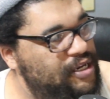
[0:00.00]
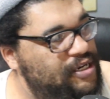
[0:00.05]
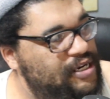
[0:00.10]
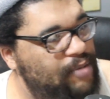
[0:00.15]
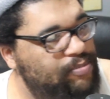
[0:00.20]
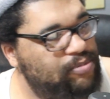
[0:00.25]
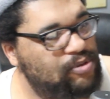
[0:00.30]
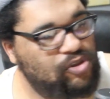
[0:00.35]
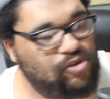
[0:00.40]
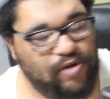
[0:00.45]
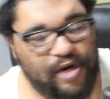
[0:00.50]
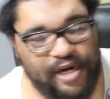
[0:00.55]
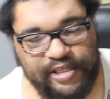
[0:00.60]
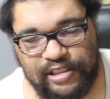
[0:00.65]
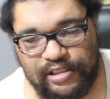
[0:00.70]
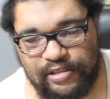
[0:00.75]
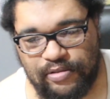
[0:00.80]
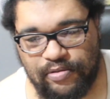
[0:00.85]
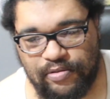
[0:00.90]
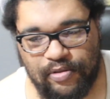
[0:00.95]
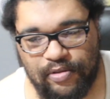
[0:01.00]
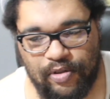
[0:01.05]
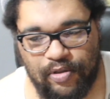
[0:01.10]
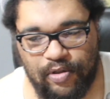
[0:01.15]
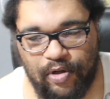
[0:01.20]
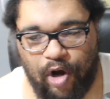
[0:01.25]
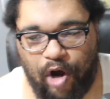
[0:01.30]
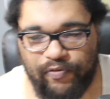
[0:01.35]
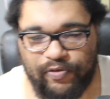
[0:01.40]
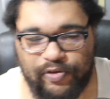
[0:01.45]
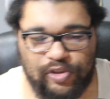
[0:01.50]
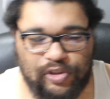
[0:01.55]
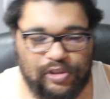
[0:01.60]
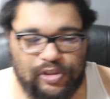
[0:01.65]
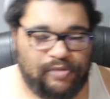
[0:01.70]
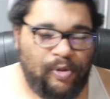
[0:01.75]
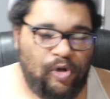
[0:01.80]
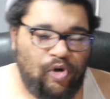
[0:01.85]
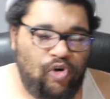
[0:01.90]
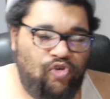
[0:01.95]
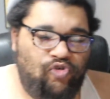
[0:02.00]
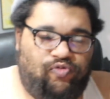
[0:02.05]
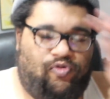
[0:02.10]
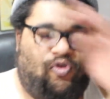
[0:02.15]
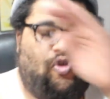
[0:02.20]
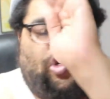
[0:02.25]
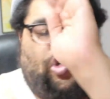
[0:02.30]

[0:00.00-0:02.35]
That was crazy. Off of Smooth.